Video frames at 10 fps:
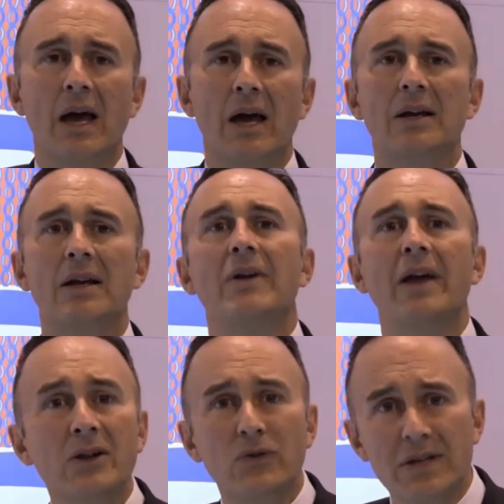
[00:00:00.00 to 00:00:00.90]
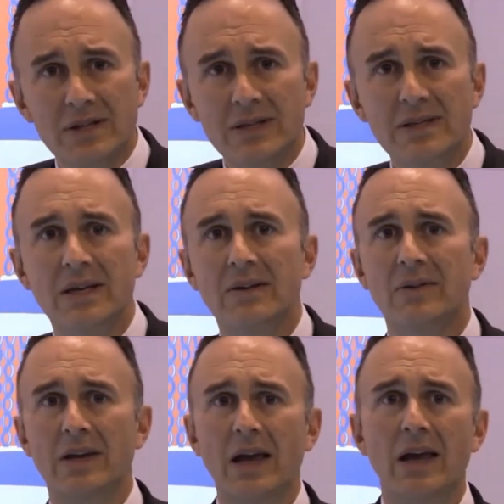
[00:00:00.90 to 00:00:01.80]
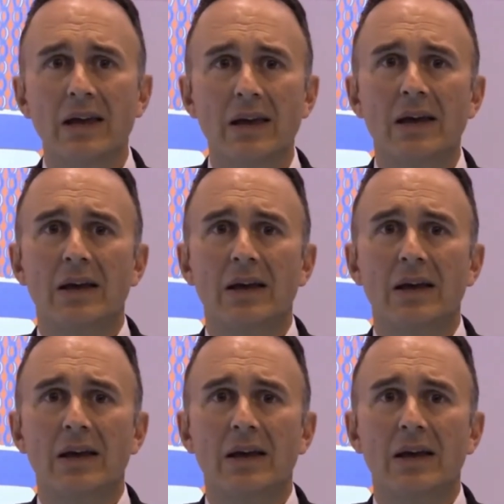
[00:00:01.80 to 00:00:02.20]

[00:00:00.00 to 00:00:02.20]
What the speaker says: a clear increase in CDVA.